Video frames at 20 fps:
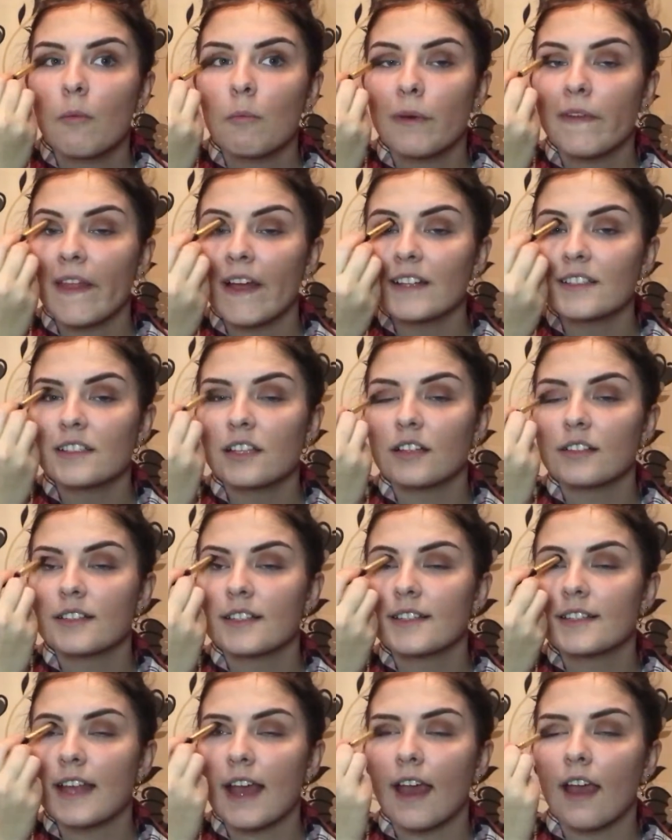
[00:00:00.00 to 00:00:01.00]
But that's not
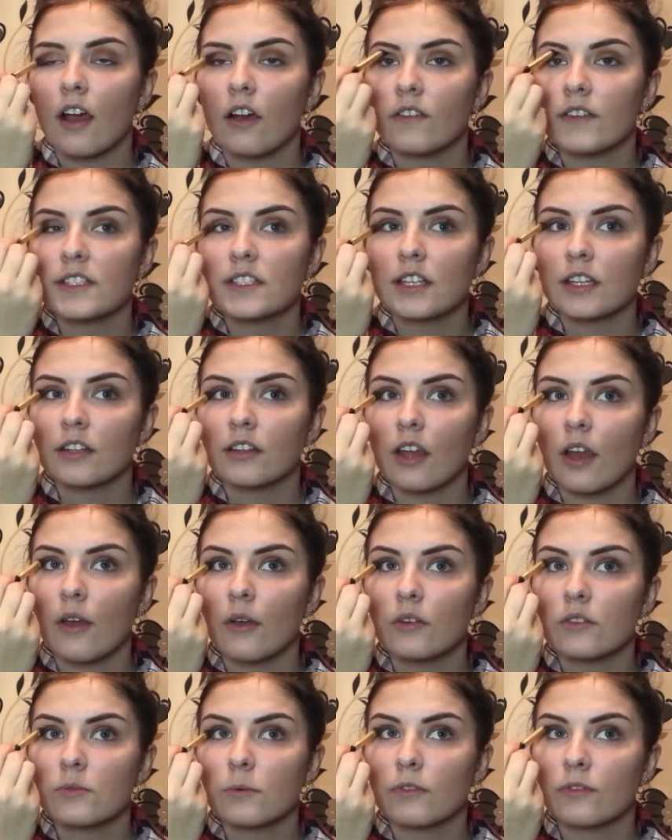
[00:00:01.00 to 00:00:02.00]
to say, obviously
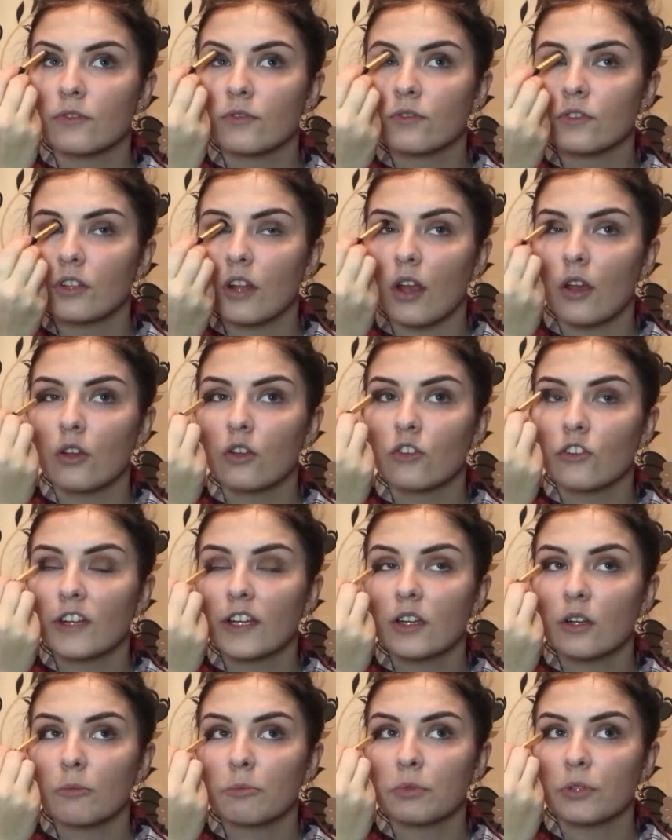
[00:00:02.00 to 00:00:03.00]
those with, you know,
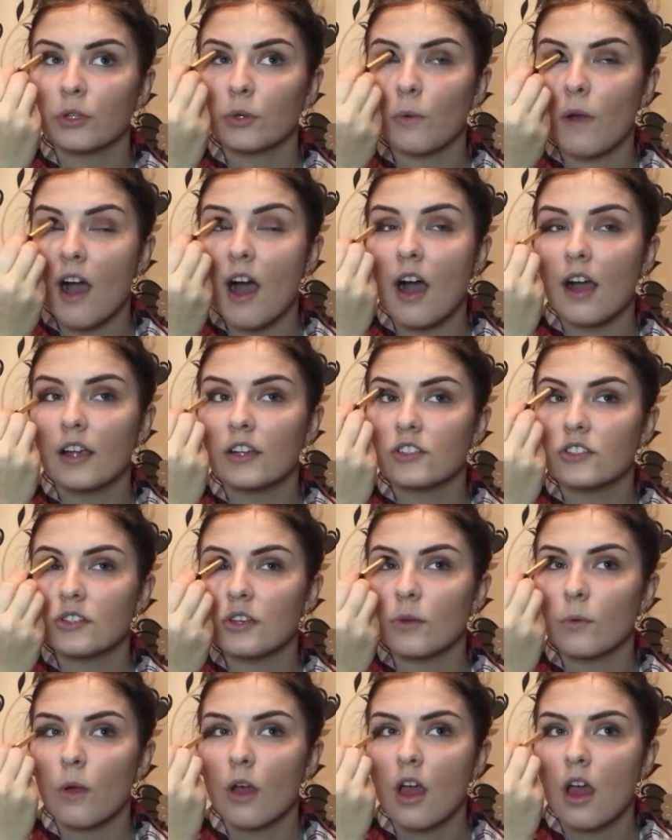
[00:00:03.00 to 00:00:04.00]
green or blue eyes,
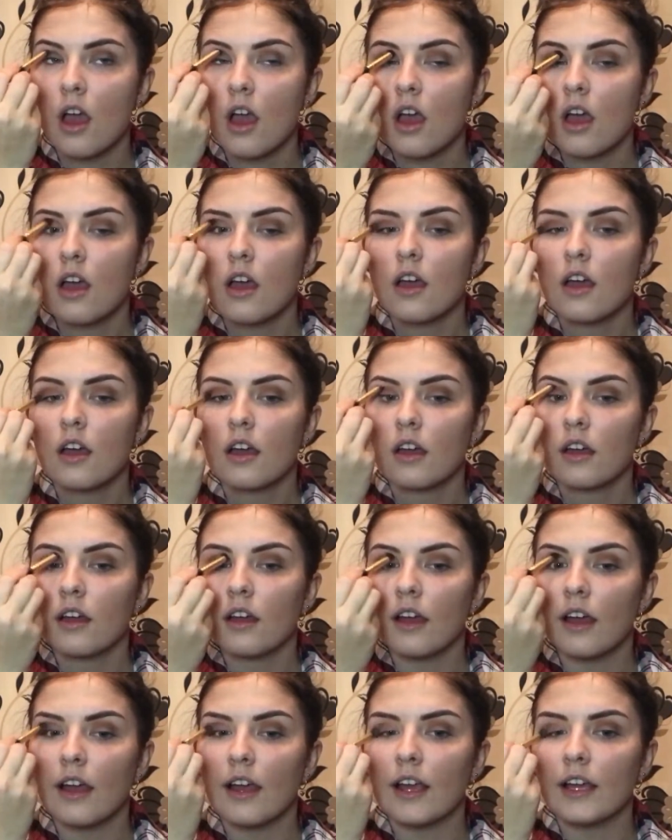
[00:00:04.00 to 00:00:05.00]

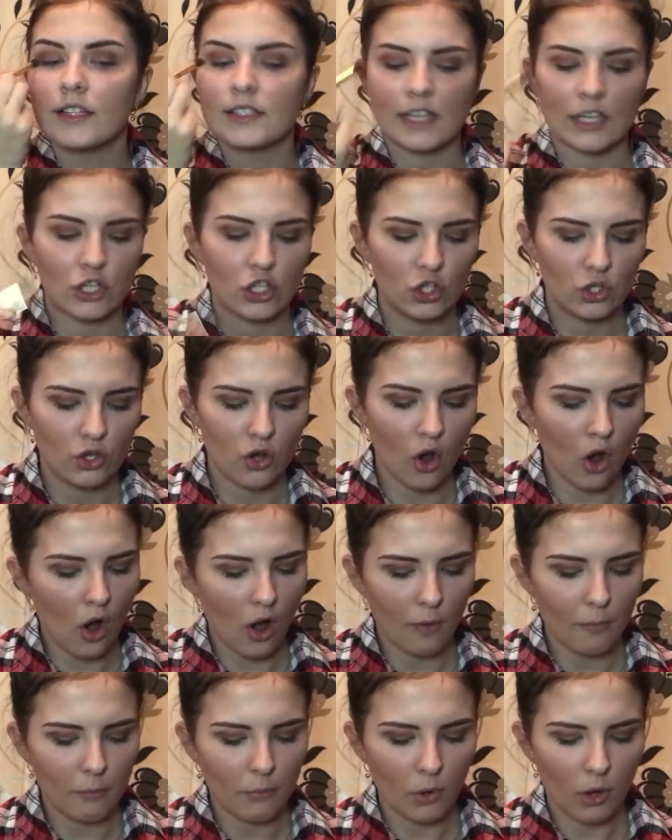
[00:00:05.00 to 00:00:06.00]
it's like you
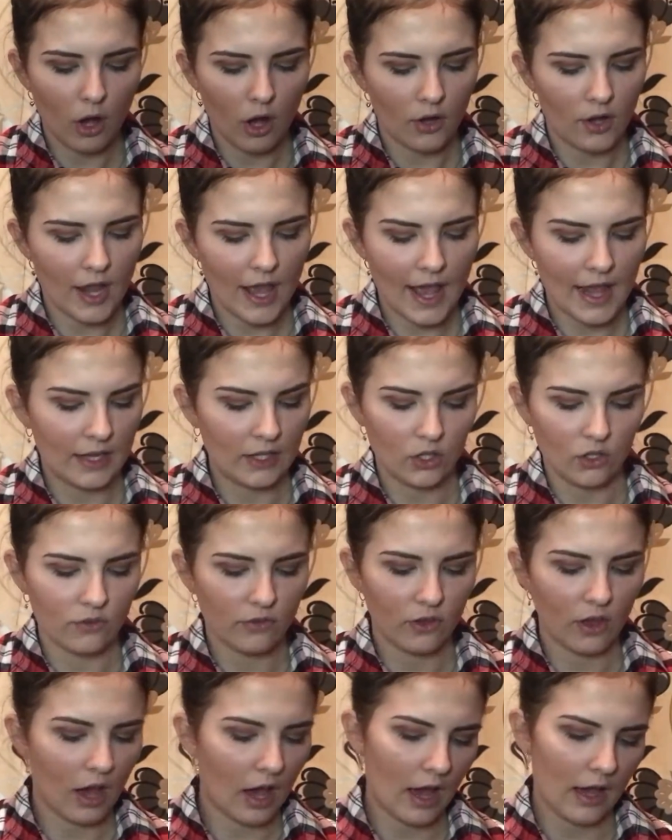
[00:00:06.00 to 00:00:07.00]
can't put on any
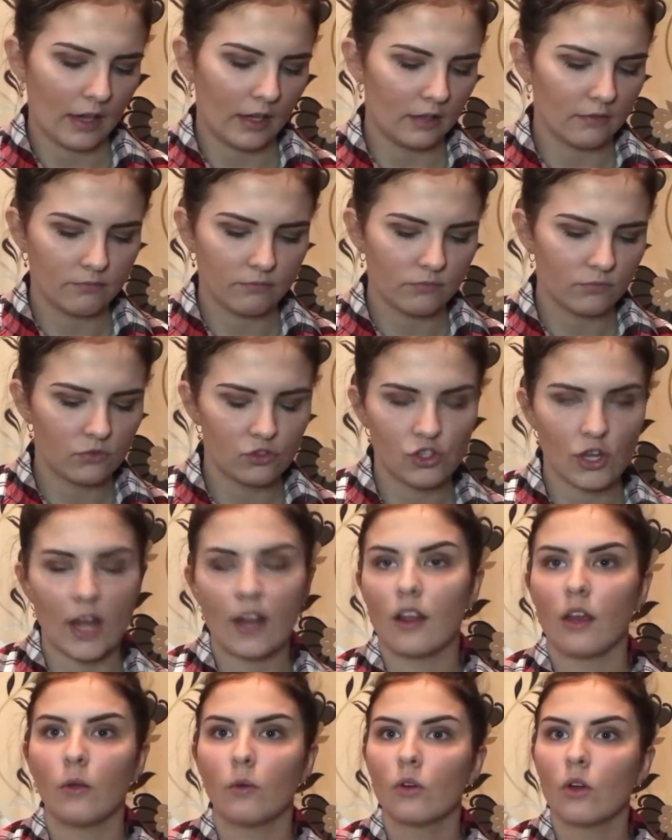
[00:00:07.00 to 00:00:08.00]
other
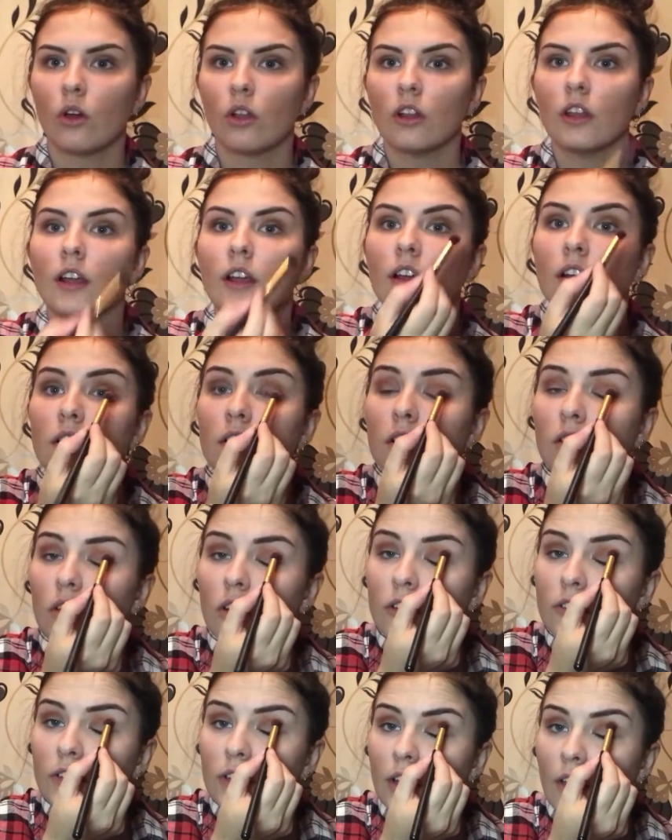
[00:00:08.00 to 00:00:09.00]
eyeshadow colour
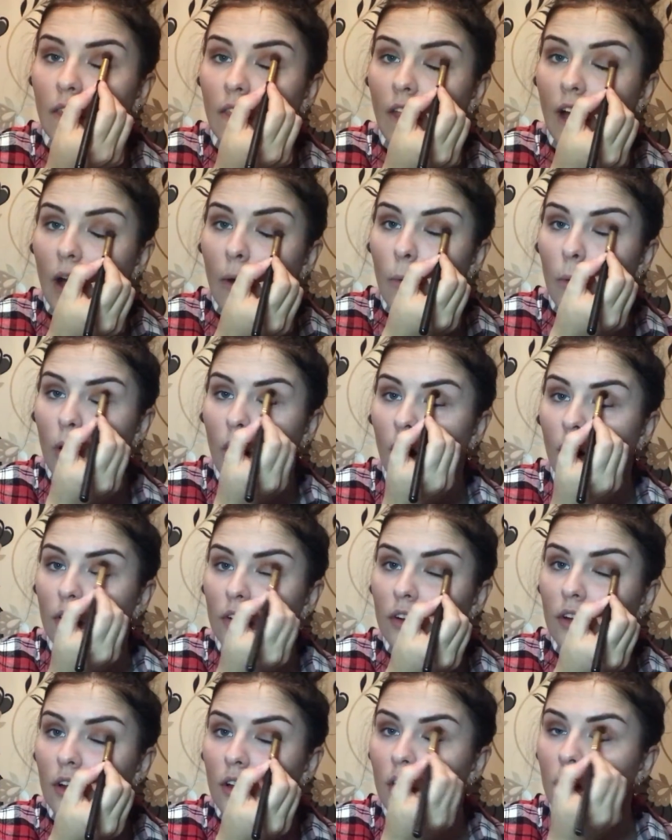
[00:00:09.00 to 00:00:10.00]
other than that
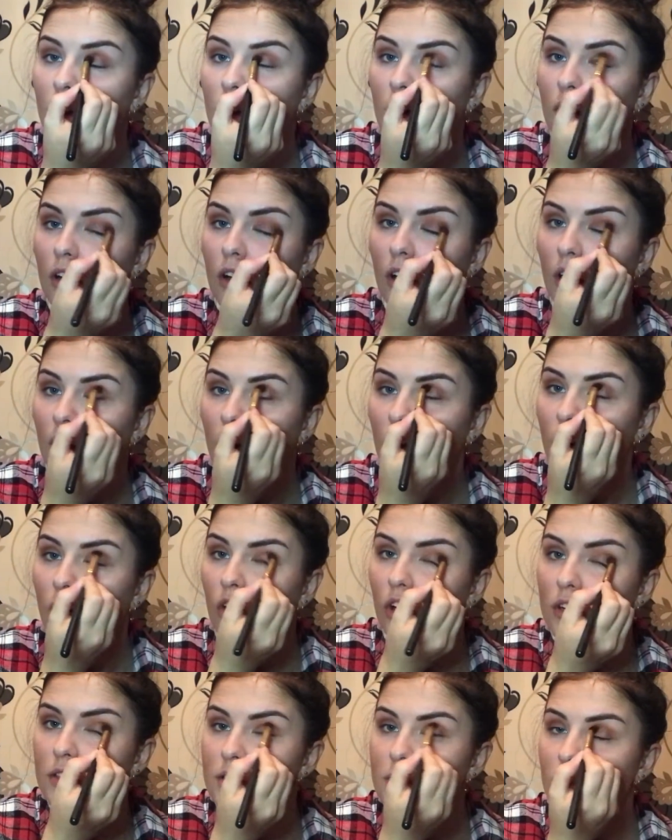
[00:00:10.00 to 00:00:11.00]
one
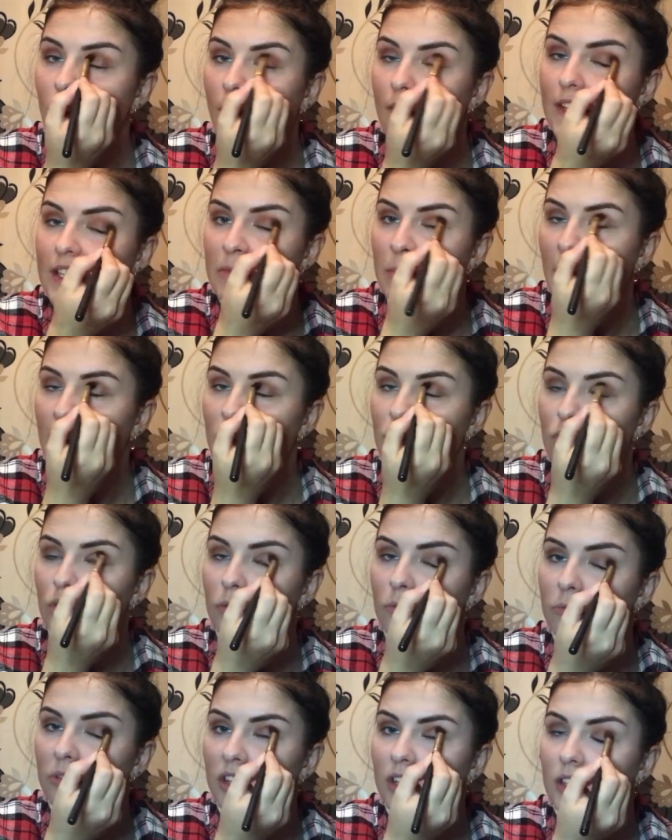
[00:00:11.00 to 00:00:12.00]
across on the
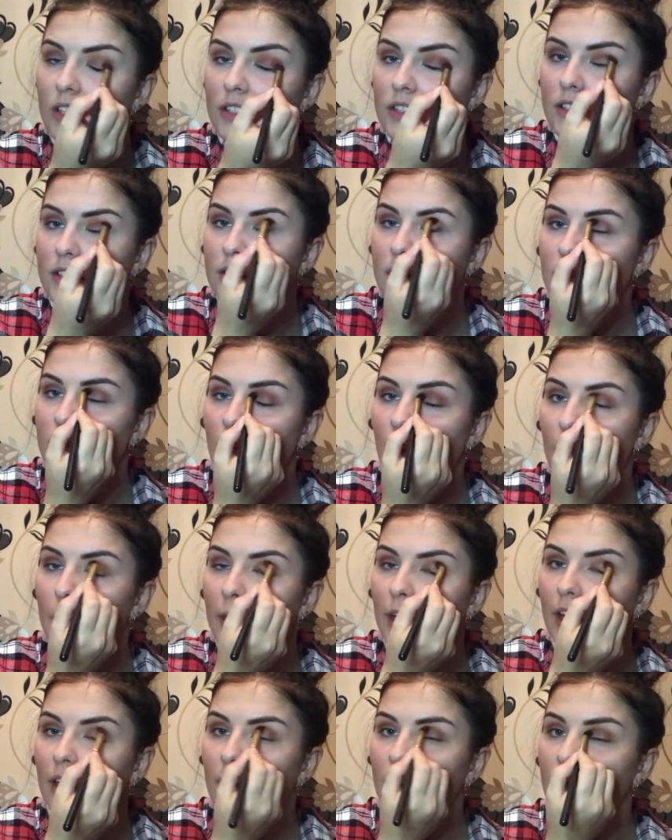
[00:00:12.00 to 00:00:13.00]
spectrum, because I
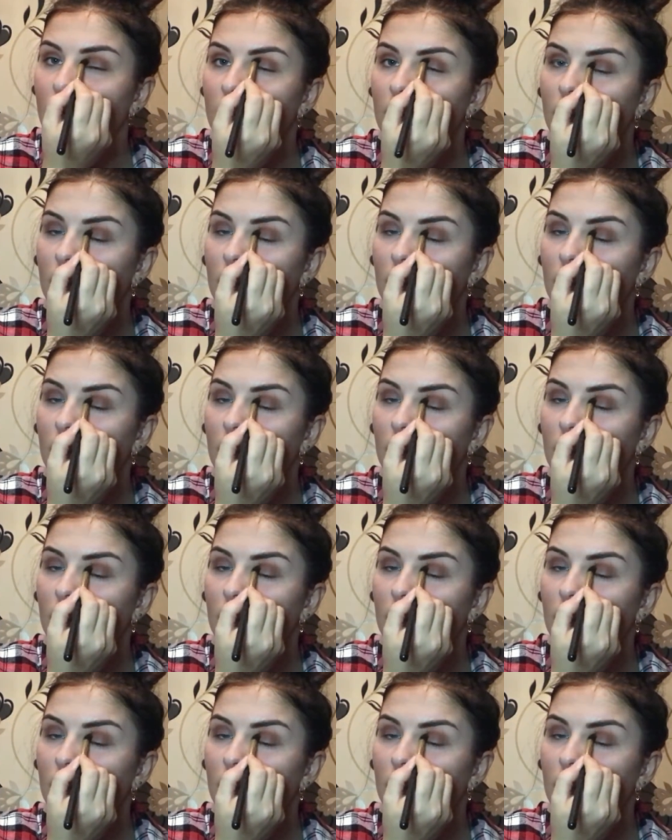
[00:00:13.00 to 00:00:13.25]
mean,